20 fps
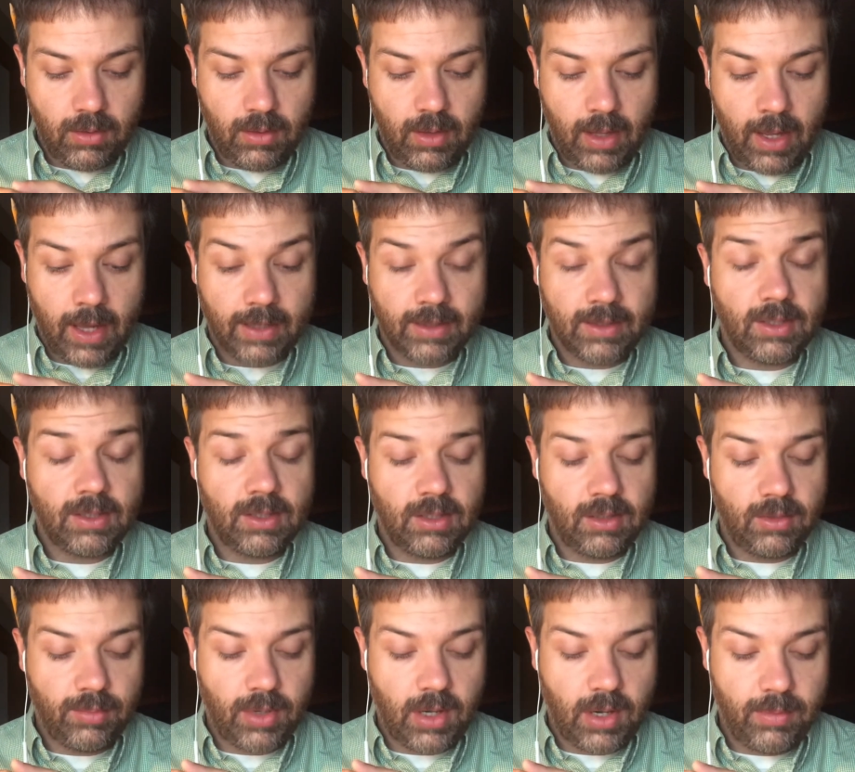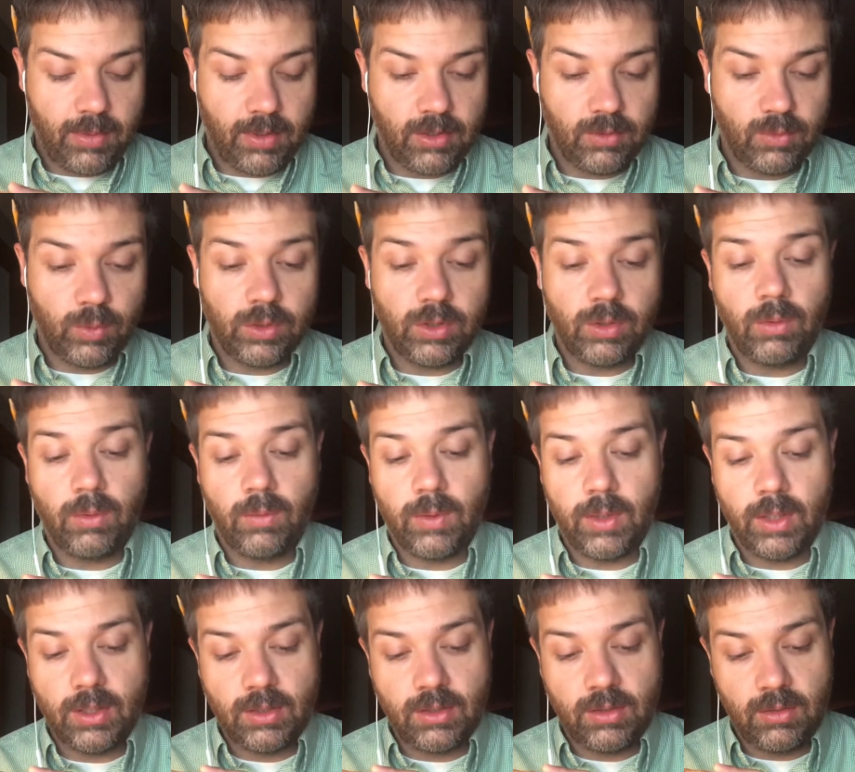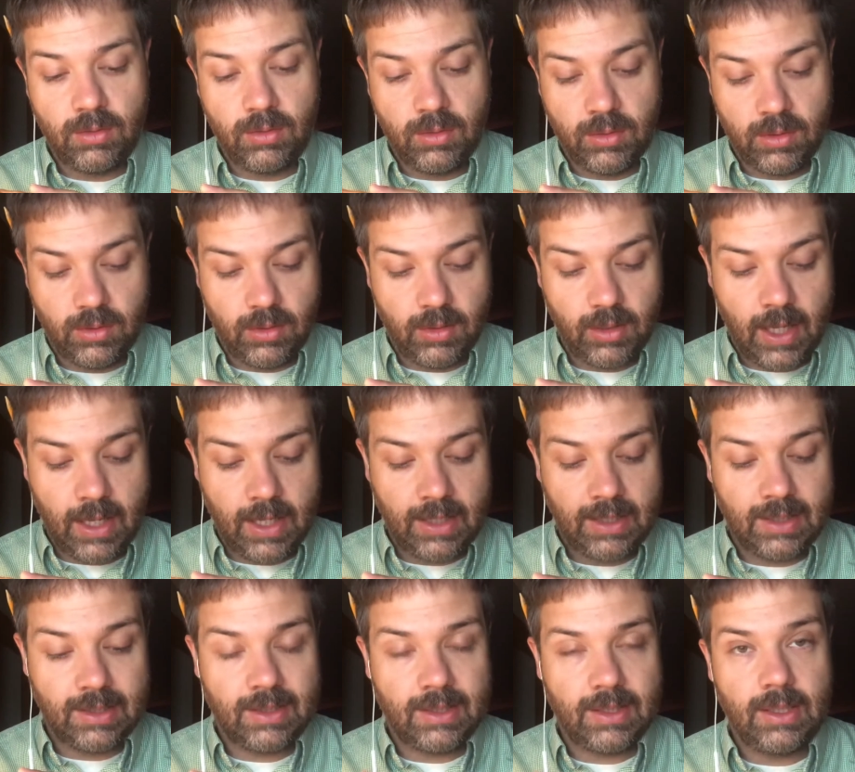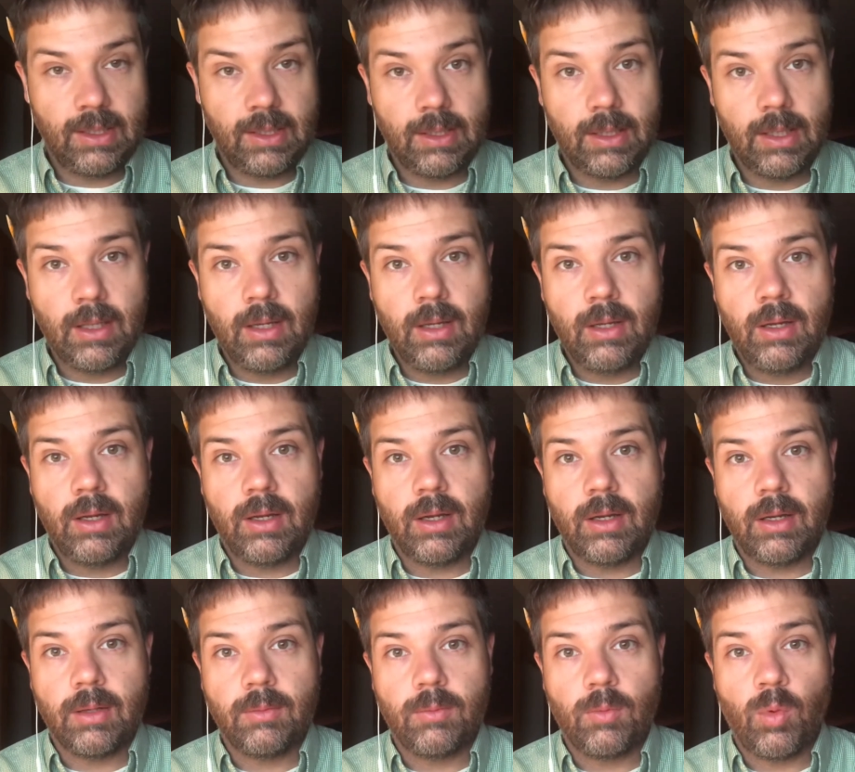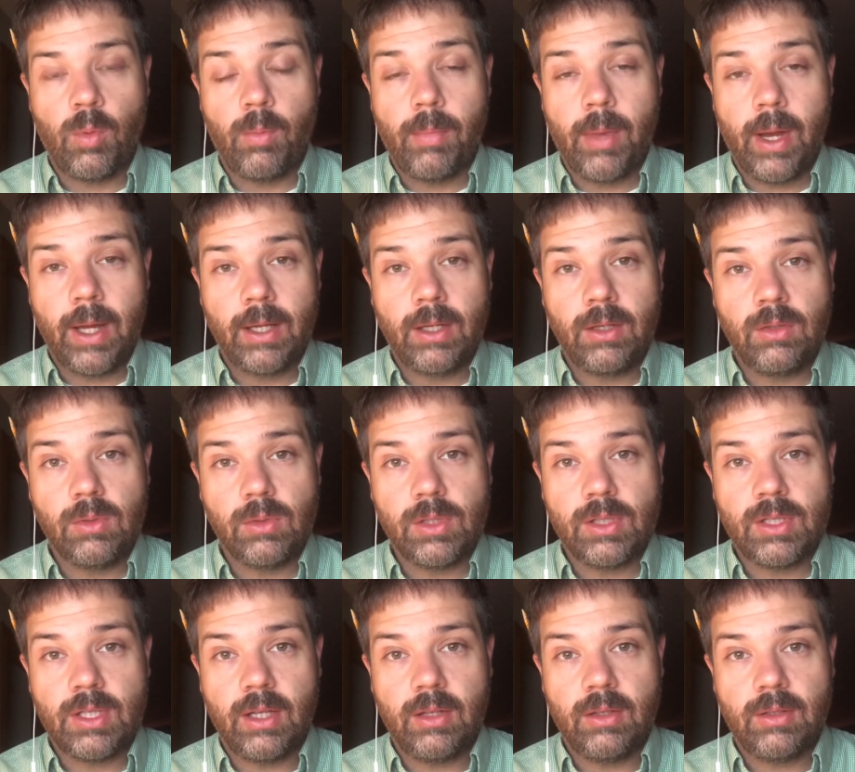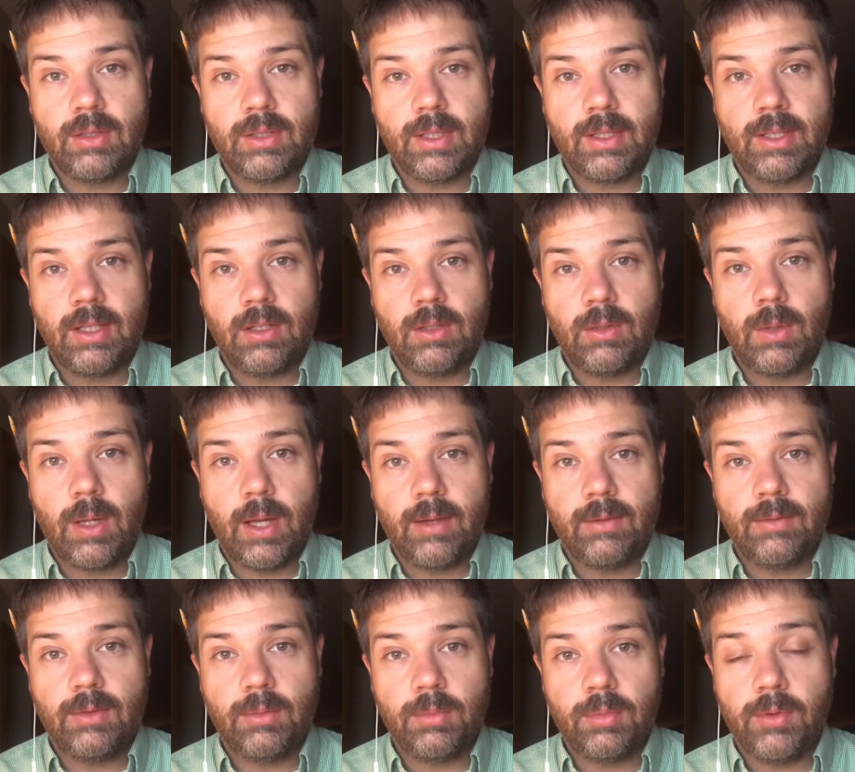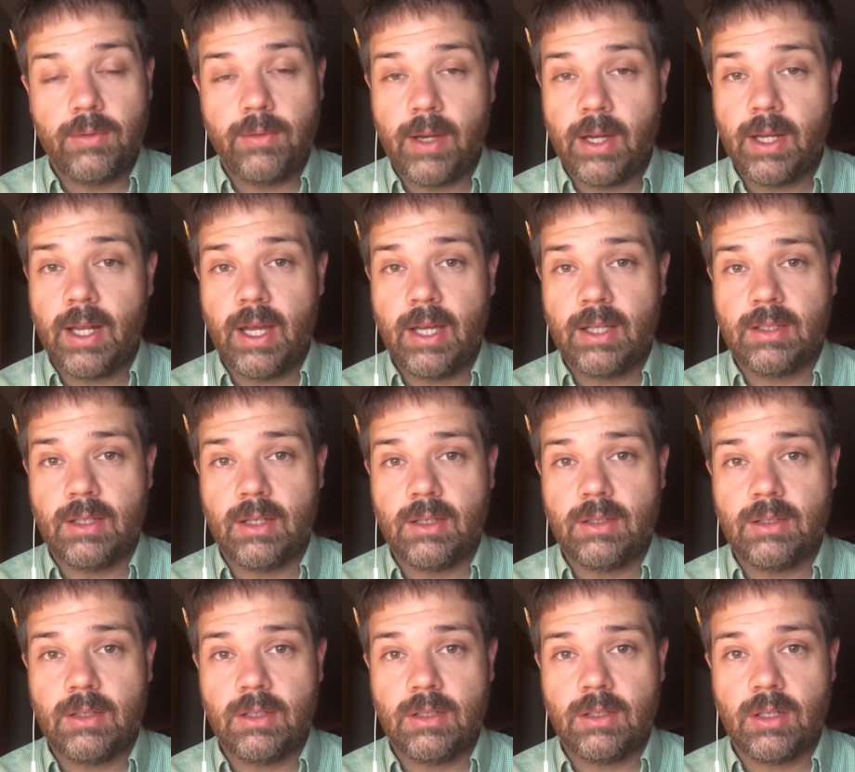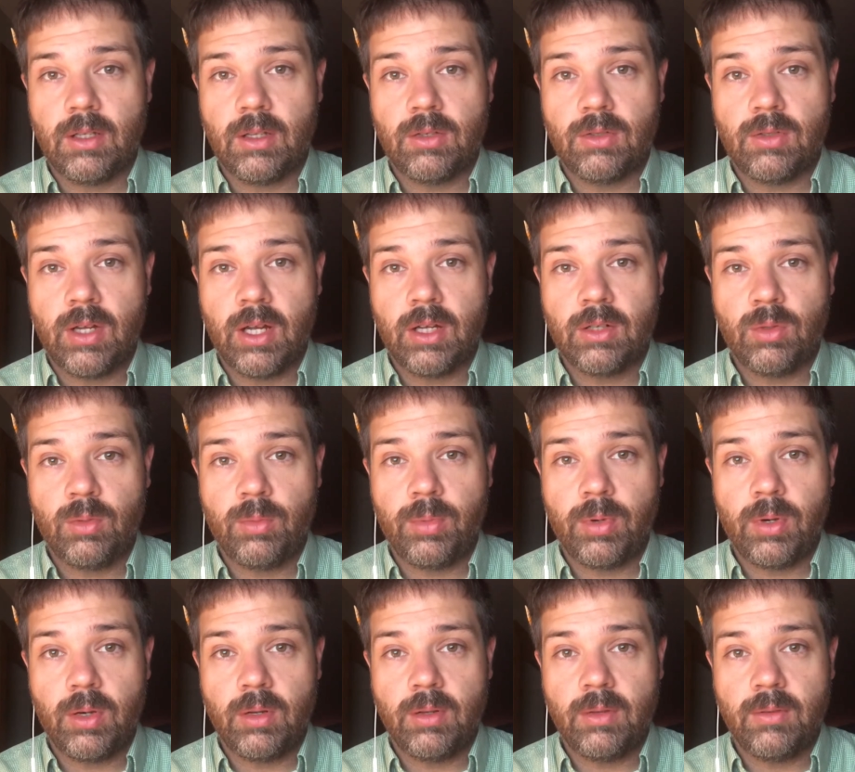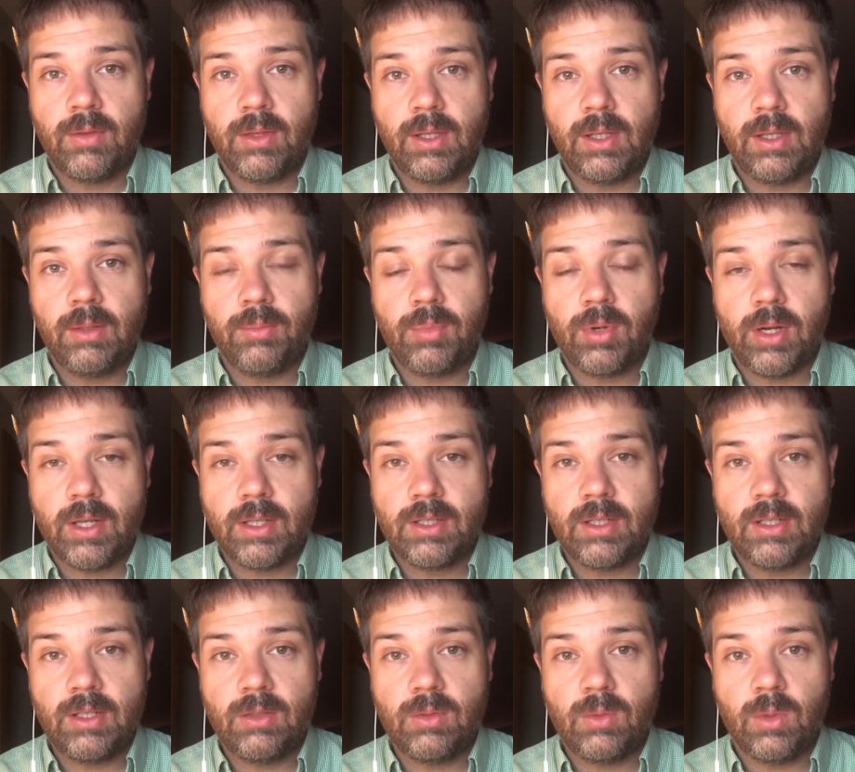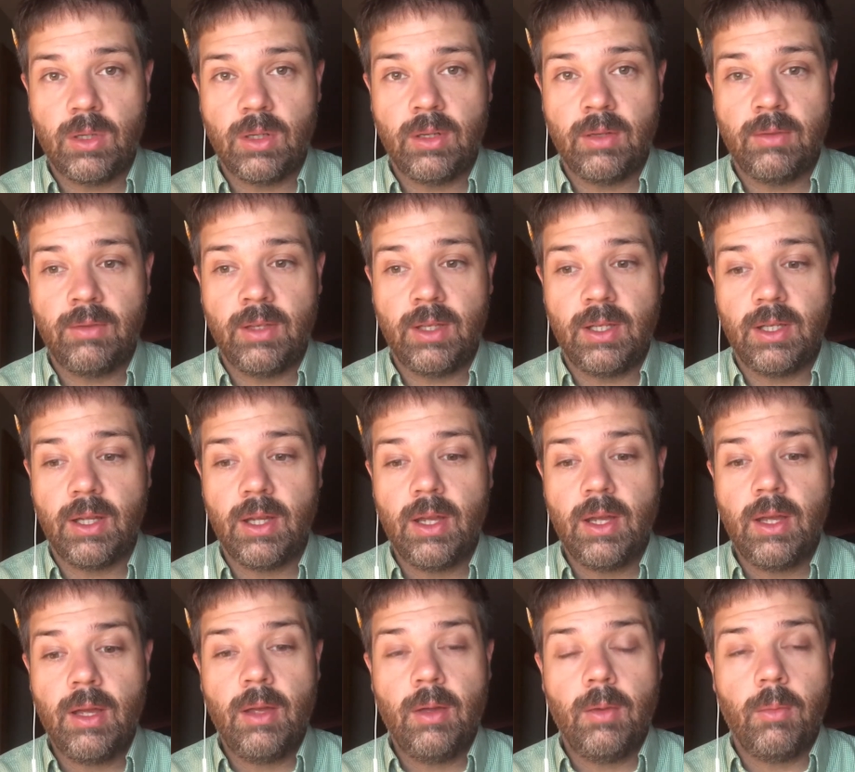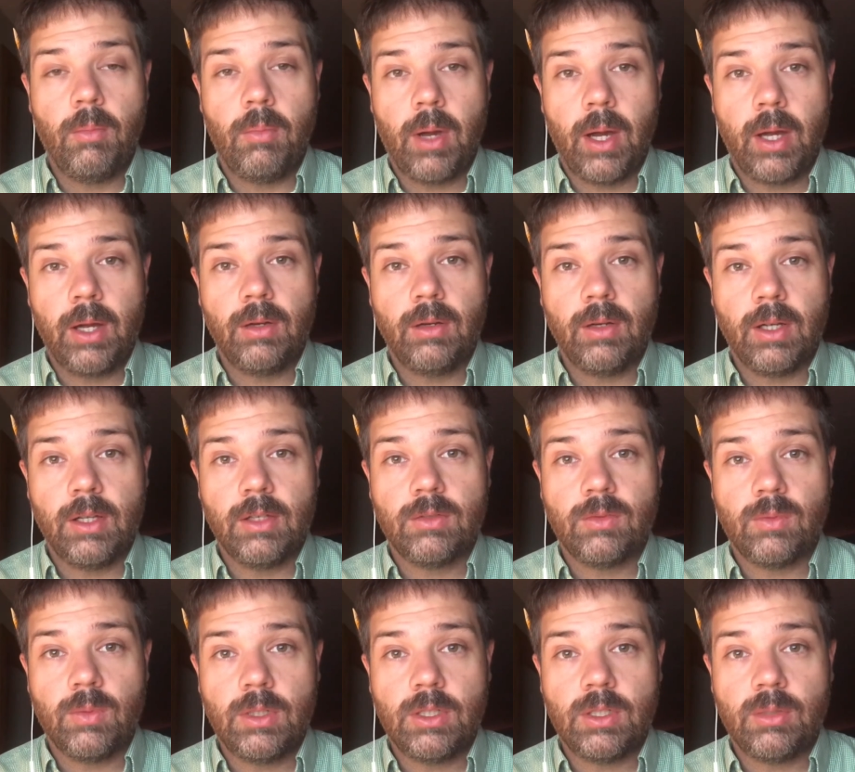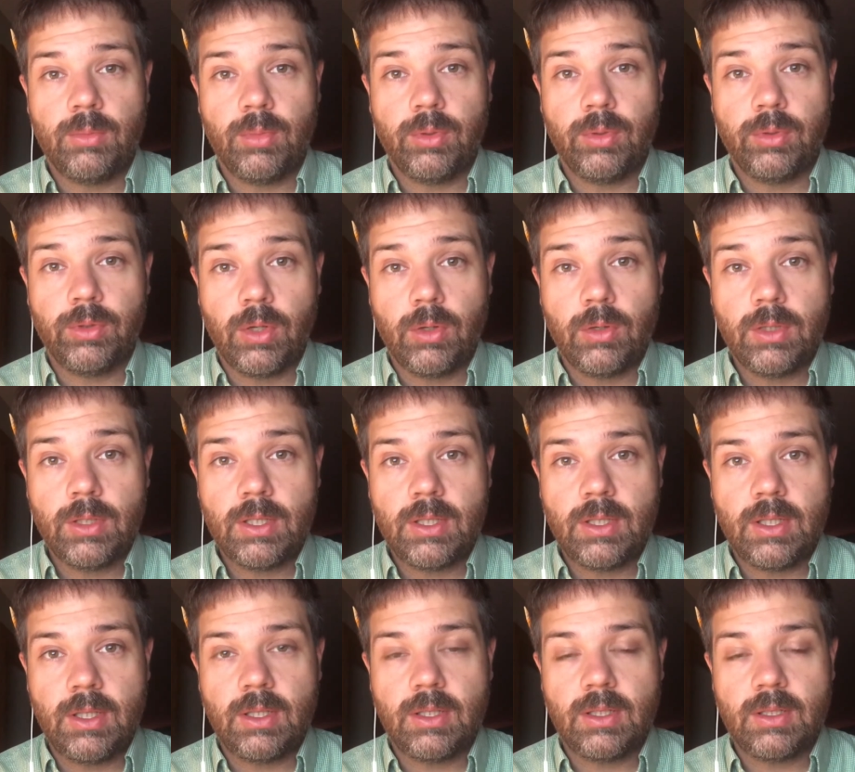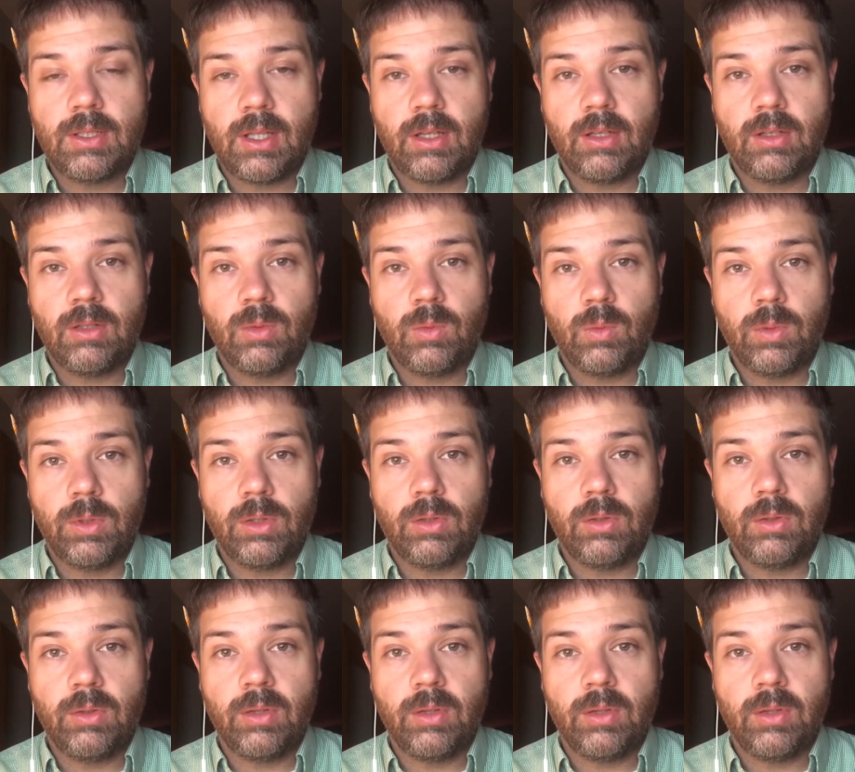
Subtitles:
Access to the property is one that we run into under 8C. Remind your sellers that they do have to provide access. It is a contractual part of the process where if the buyer gives reasonable notice, the seller will